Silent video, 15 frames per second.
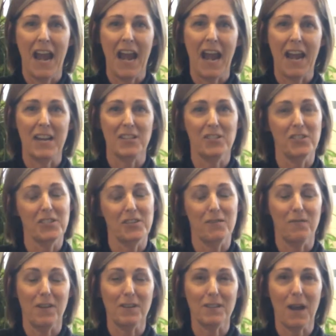and it's just
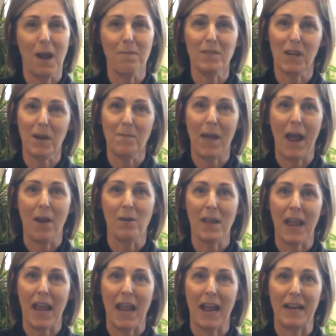a fun time to come
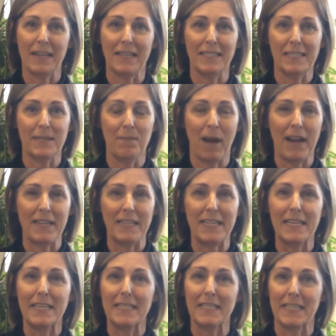out and get some
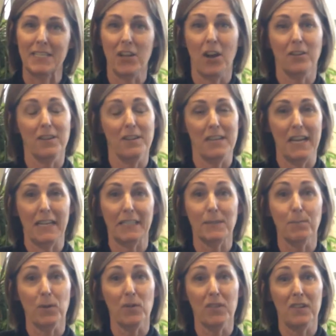ideas and talk to the
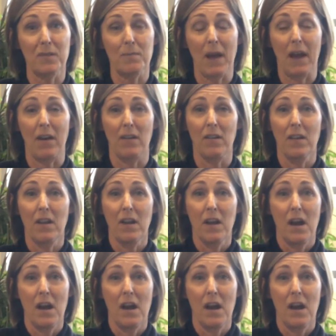experts about